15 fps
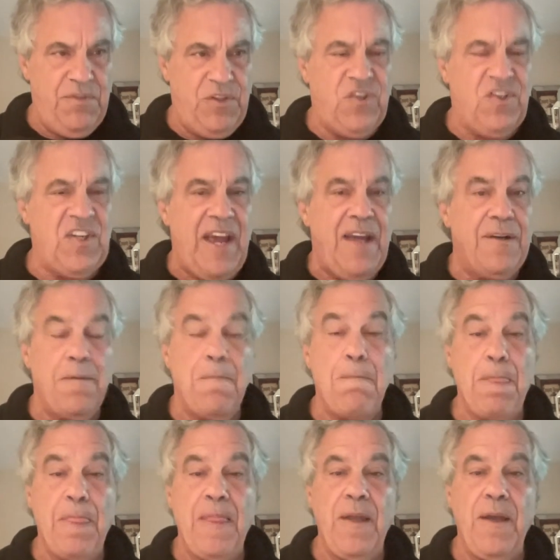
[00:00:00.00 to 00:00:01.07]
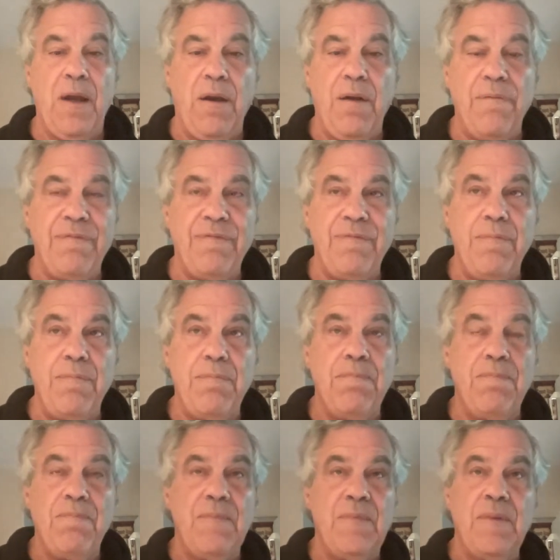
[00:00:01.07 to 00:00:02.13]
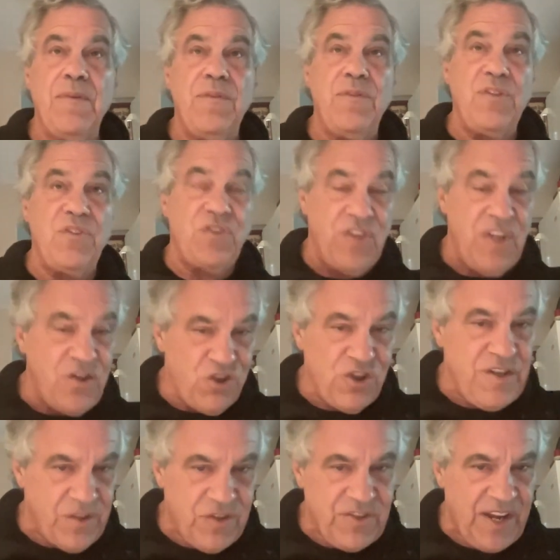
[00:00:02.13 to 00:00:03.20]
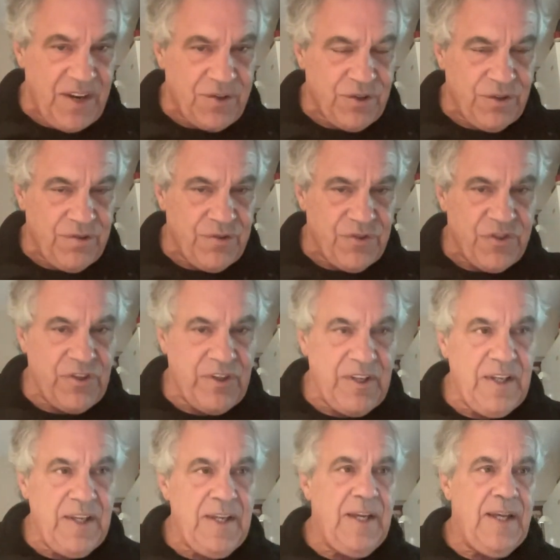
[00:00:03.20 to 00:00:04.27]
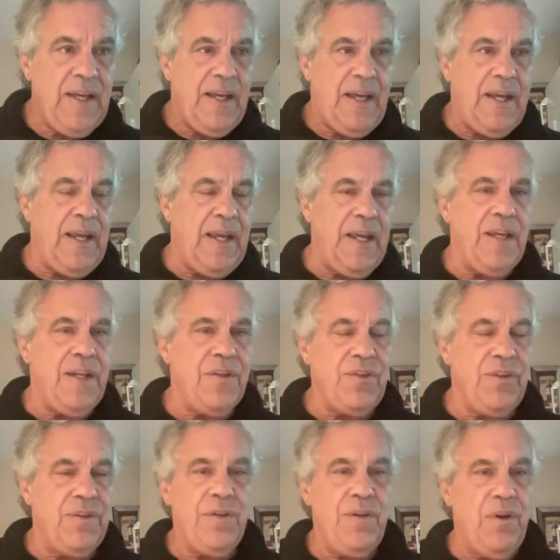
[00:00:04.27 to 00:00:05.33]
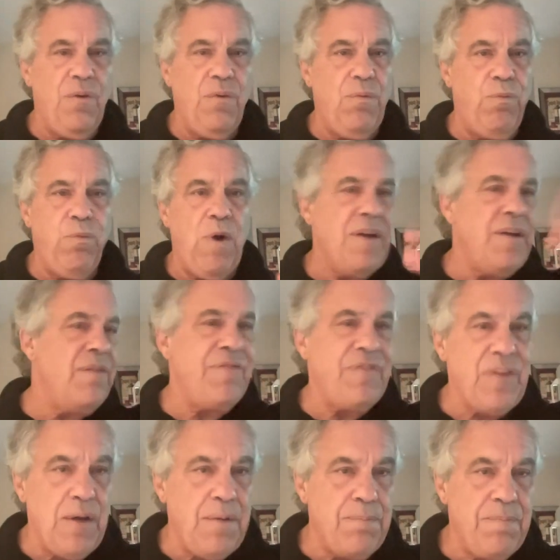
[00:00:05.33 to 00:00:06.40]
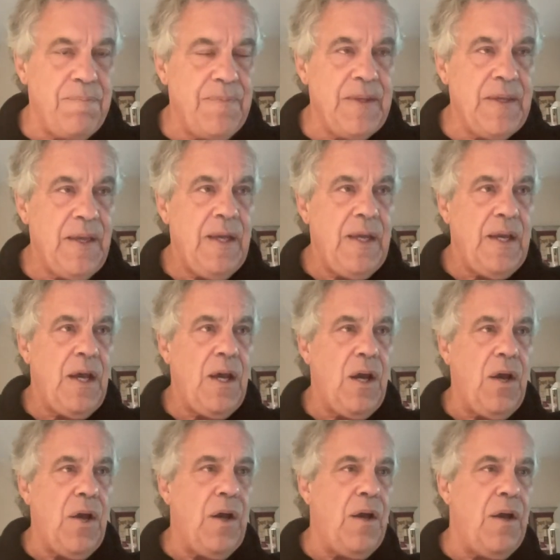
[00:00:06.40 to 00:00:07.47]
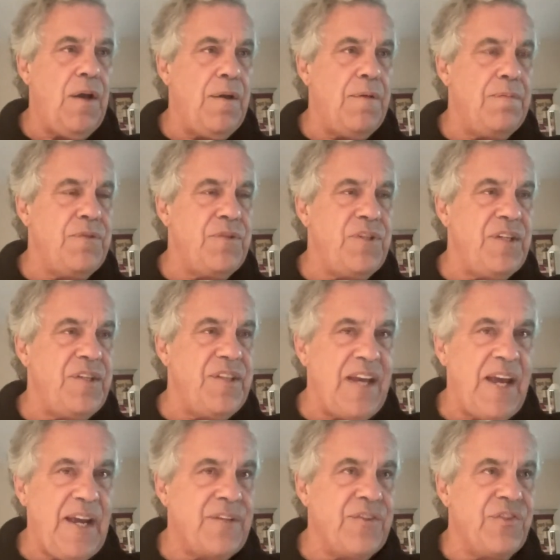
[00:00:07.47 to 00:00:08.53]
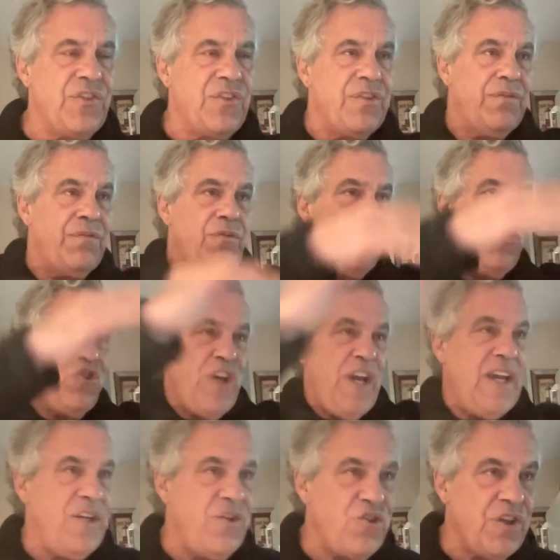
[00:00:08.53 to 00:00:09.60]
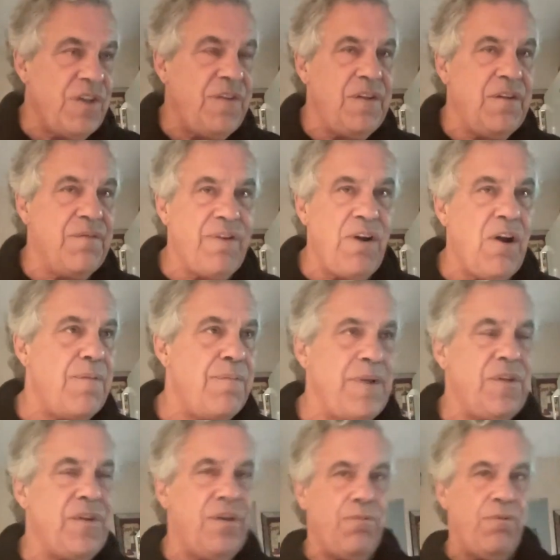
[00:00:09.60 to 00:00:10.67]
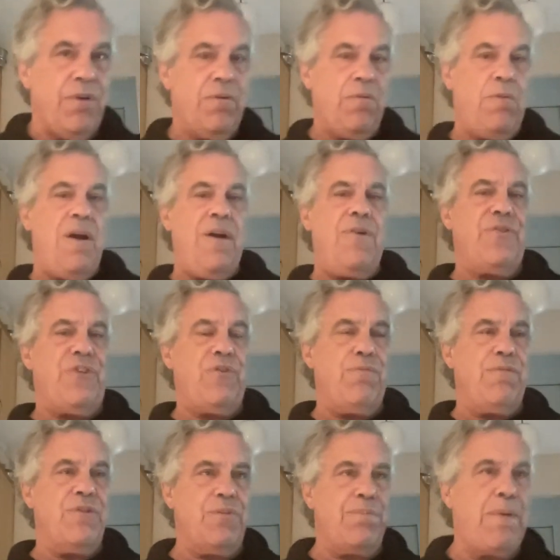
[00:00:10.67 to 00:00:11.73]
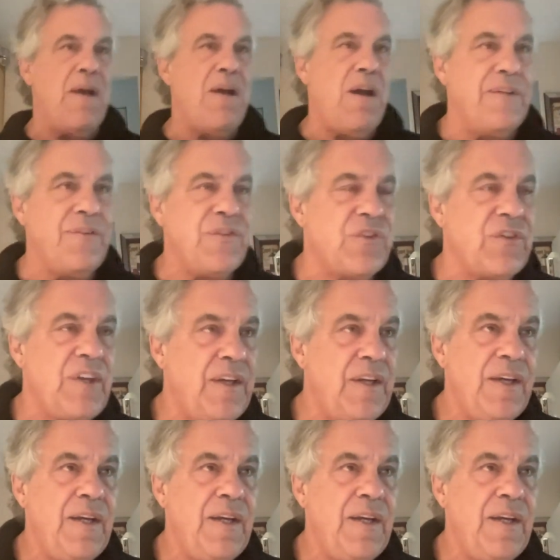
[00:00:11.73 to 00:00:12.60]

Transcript: set of decision centers and one of them detects change in the environment that requires a response,